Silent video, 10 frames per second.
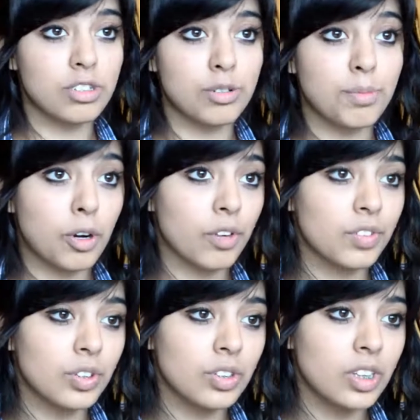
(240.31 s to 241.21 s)
do
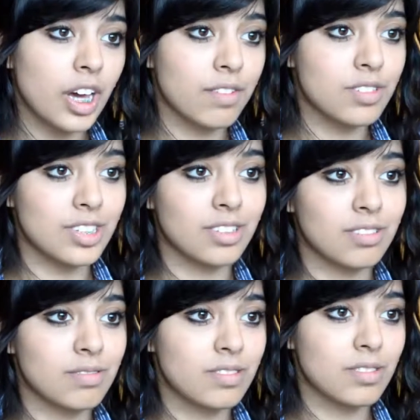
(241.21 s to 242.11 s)
Marvel. I've
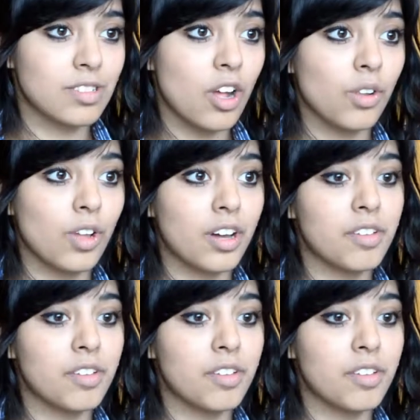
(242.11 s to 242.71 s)
seen a lot